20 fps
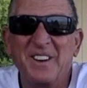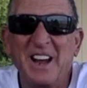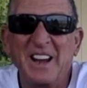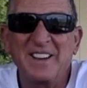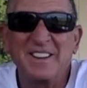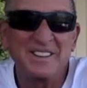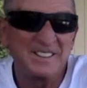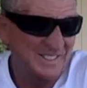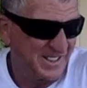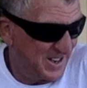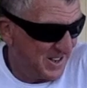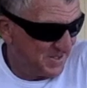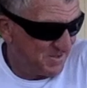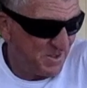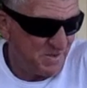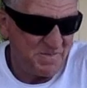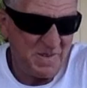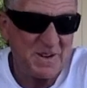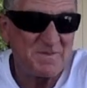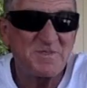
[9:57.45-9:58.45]
I didn't
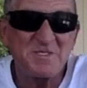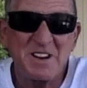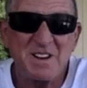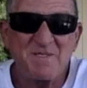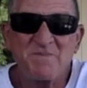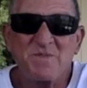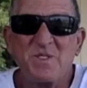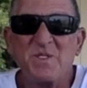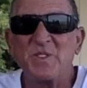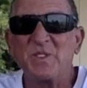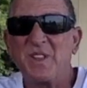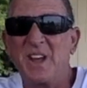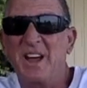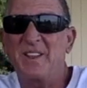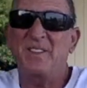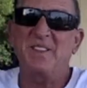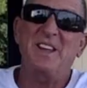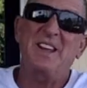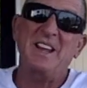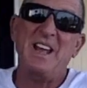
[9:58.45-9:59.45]
remember I pulled
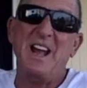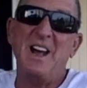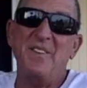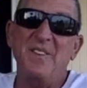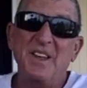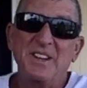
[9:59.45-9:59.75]
that thing out.